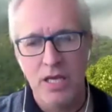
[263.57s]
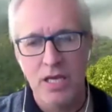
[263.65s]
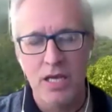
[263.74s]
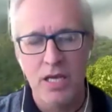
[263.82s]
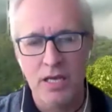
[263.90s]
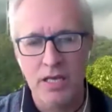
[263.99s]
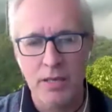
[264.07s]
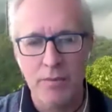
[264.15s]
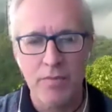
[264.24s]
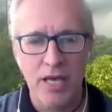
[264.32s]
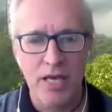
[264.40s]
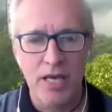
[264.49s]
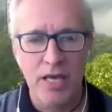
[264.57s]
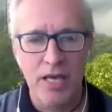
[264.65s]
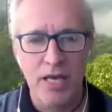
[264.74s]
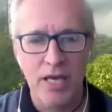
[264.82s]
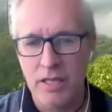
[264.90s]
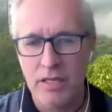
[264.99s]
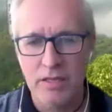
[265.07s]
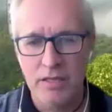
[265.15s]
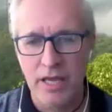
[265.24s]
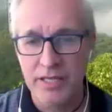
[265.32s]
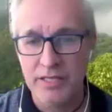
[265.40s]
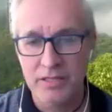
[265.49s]
I came back in
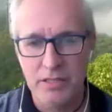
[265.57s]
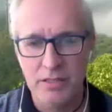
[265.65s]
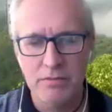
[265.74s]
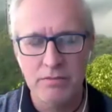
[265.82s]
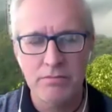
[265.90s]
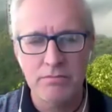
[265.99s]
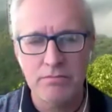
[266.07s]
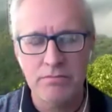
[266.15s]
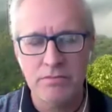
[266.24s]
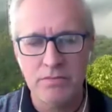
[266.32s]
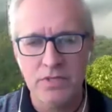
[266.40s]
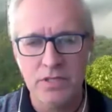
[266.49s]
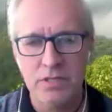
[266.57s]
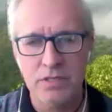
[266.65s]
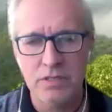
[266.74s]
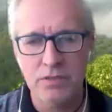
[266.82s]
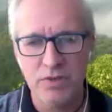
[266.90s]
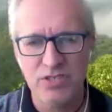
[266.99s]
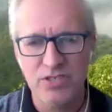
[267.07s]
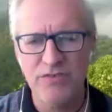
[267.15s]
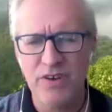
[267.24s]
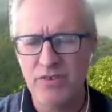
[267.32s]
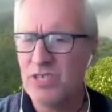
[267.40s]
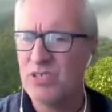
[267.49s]
'90. It was a
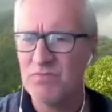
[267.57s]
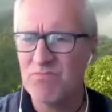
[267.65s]
very